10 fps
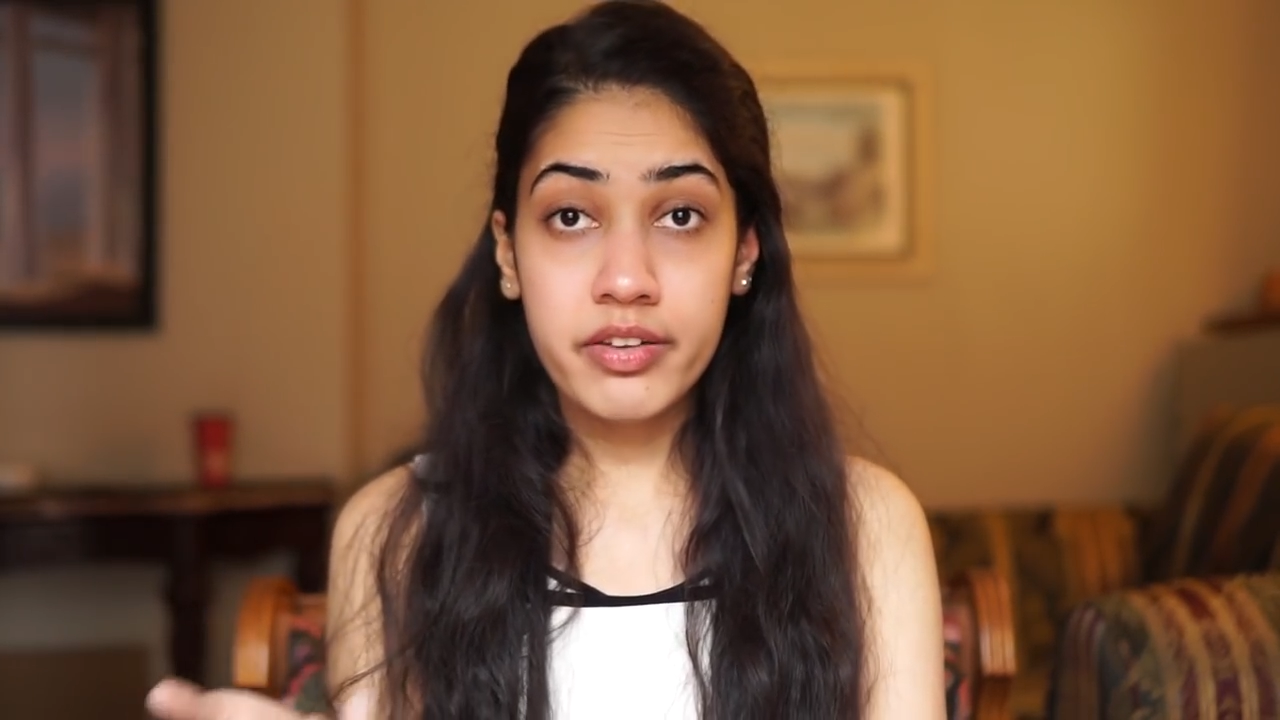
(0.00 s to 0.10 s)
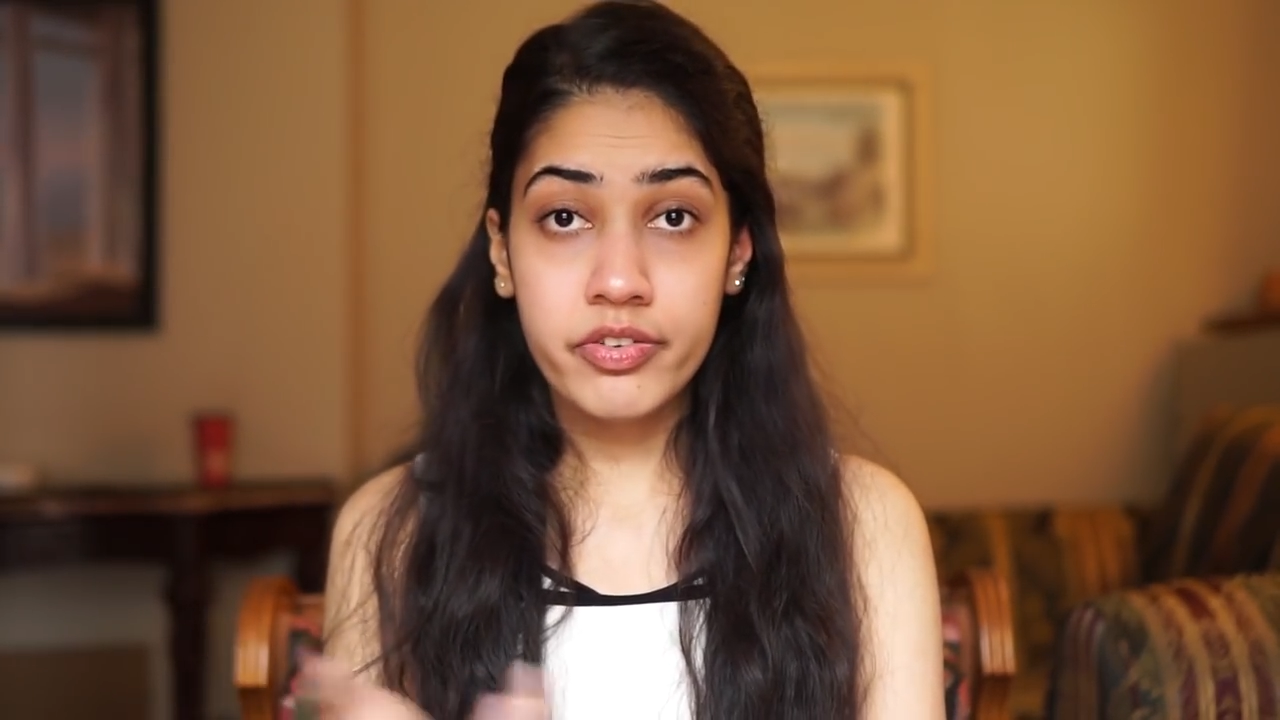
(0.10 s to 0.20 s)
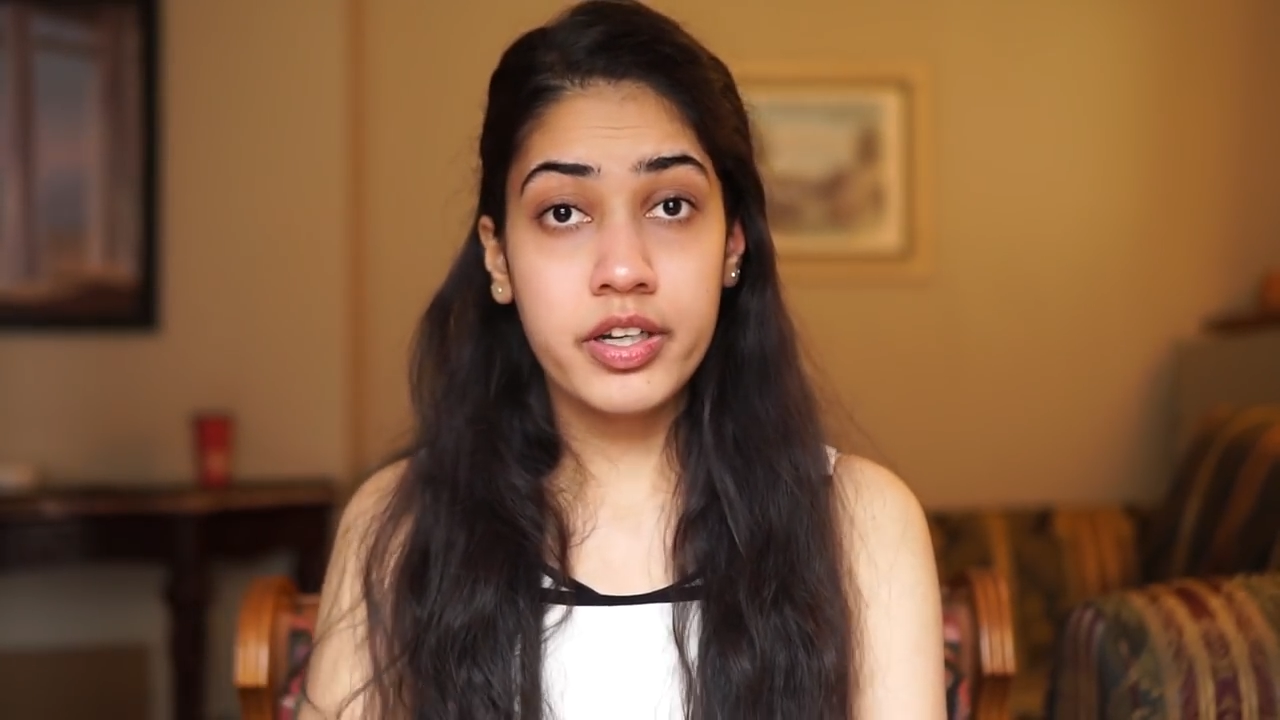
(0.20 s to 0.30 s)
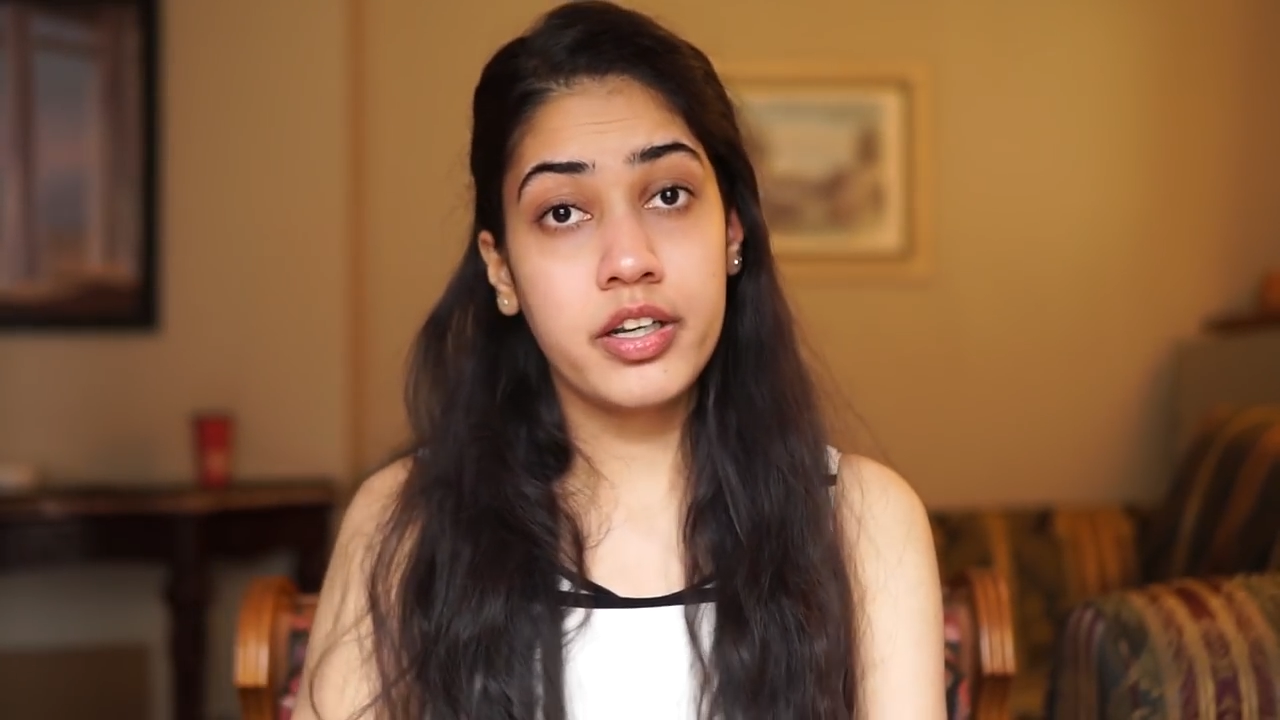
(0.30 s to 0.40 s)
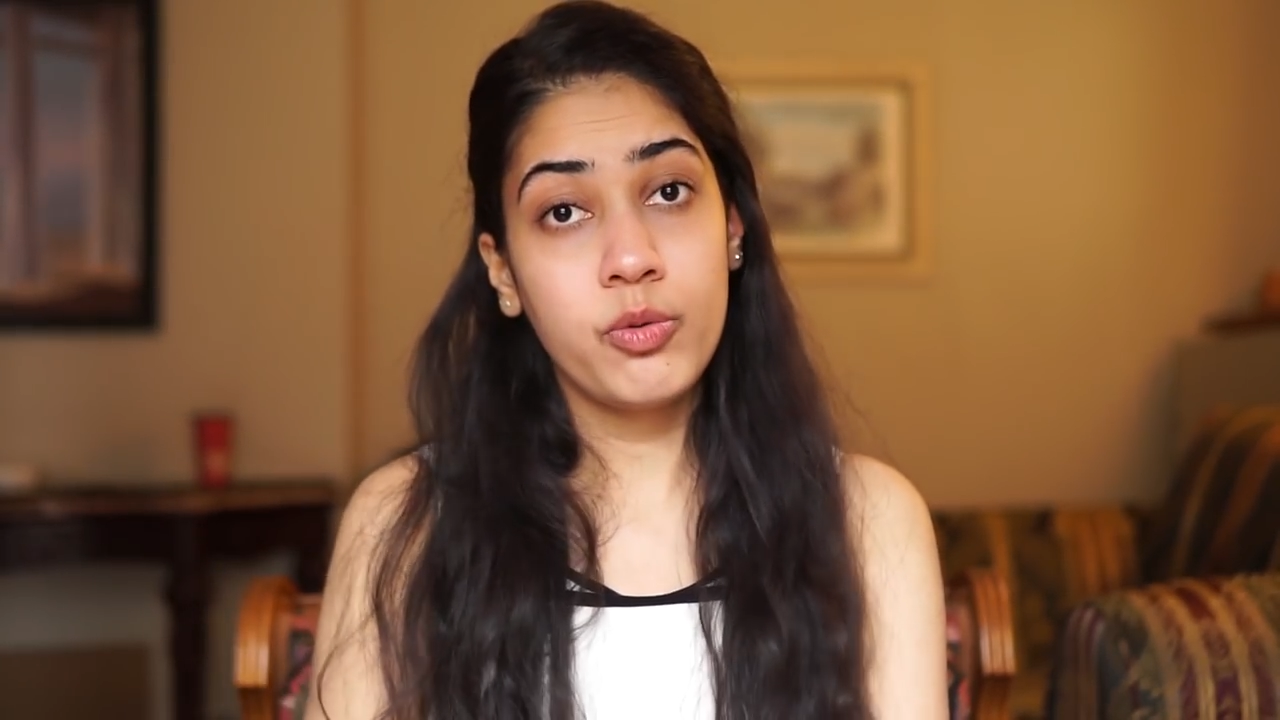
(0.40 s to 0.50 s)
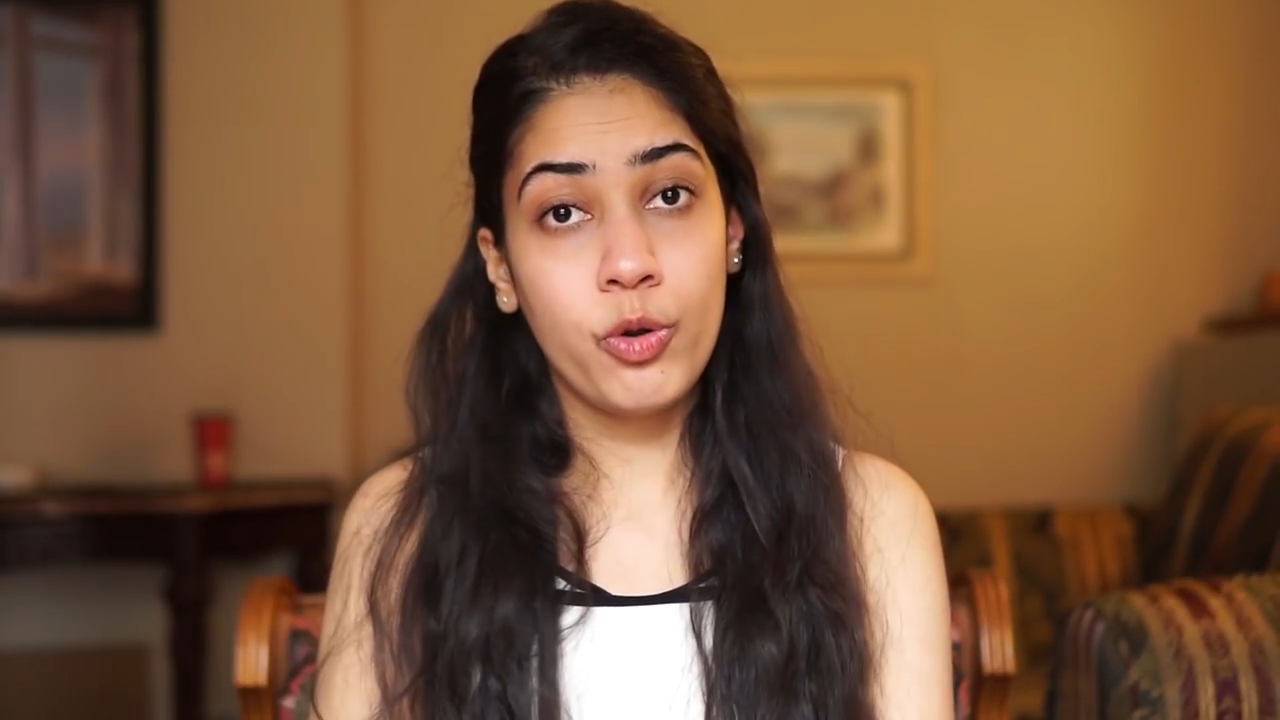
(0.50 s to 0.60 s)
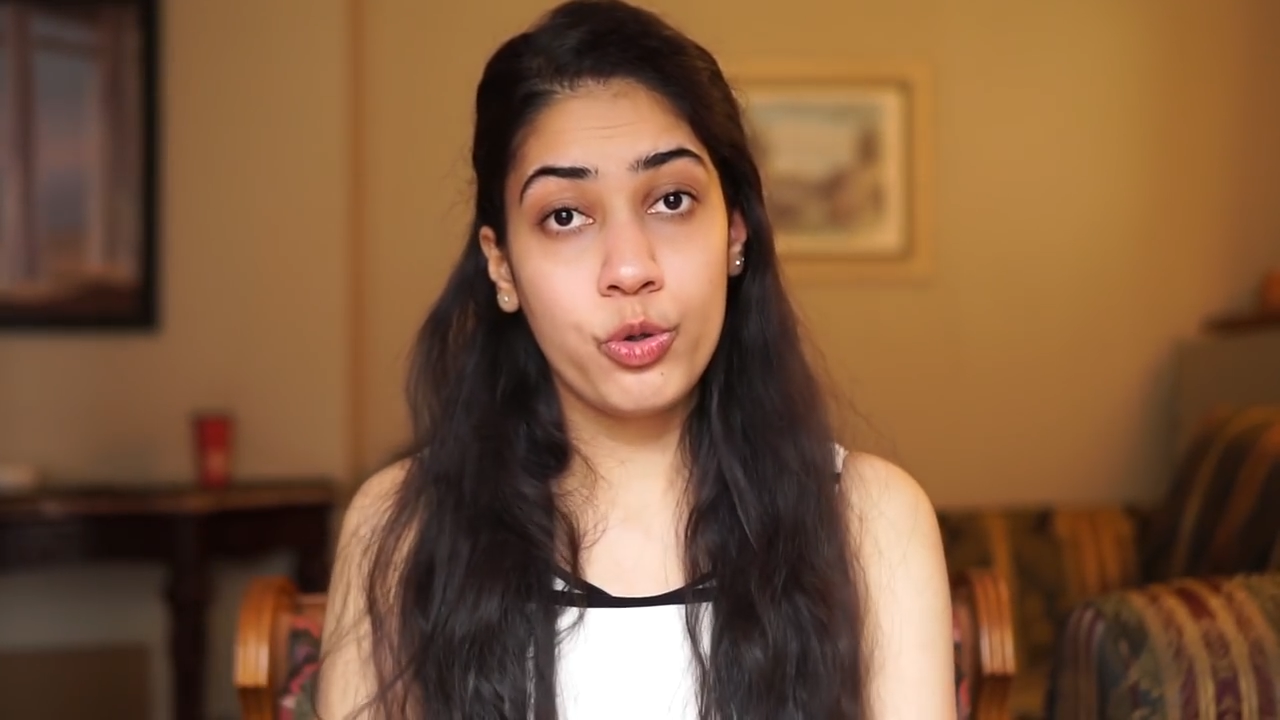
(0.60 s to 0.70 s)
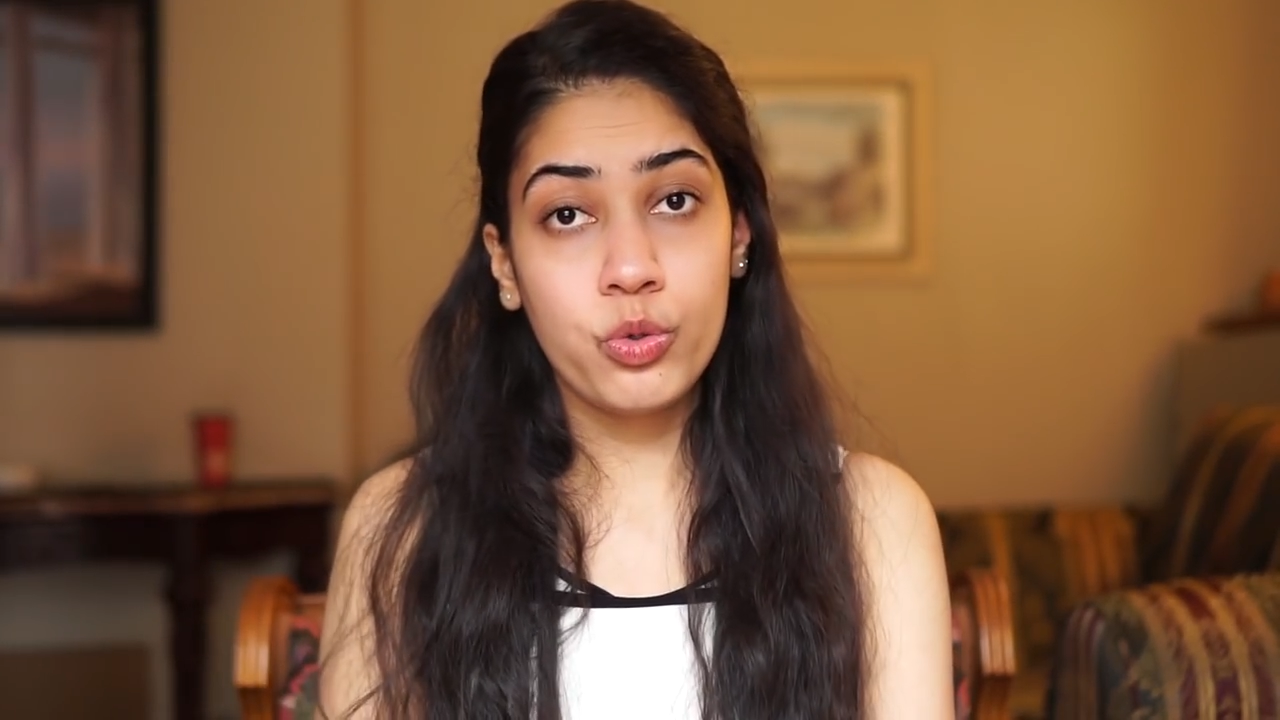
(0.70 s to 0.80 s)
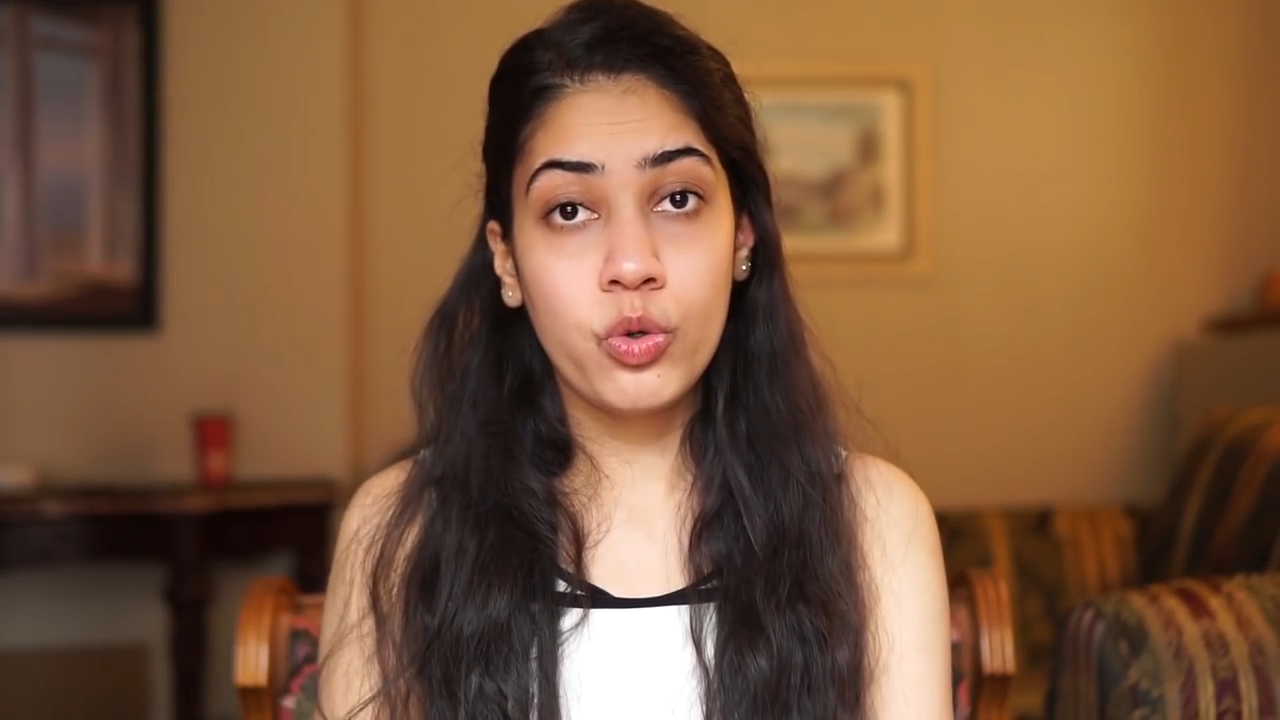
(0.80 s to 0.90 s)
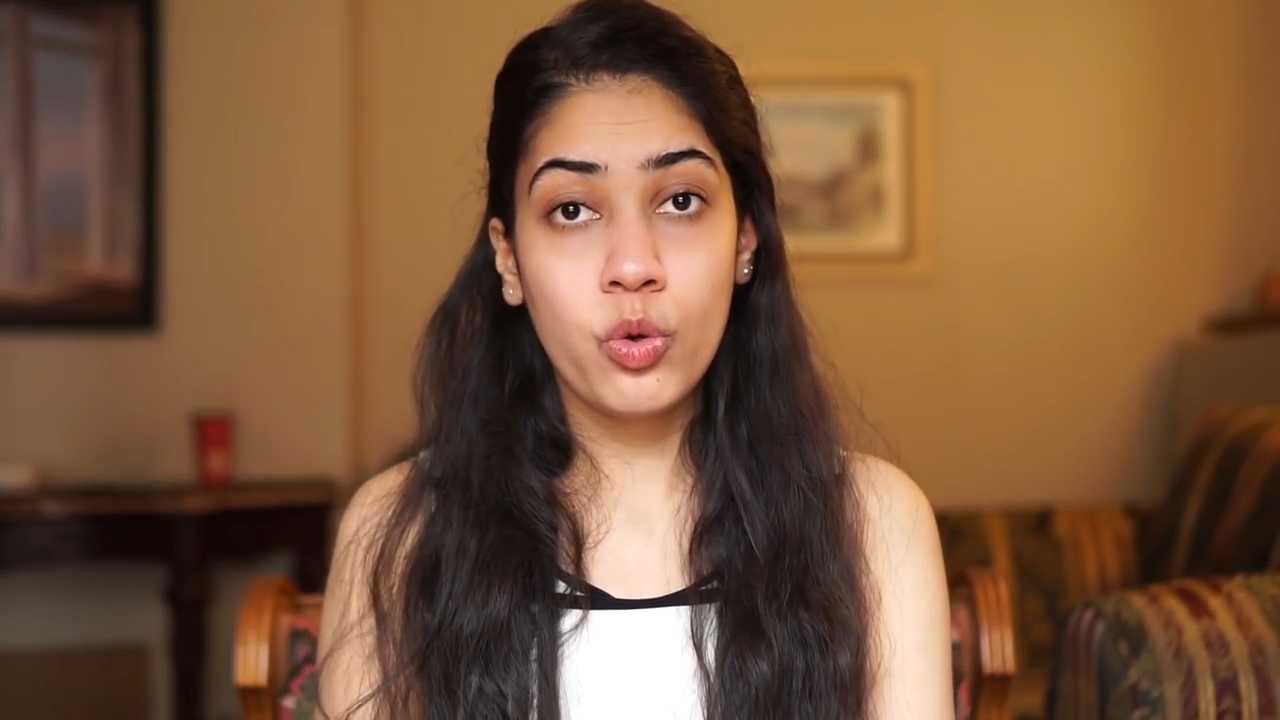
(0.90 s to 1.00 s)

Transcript: definitely want to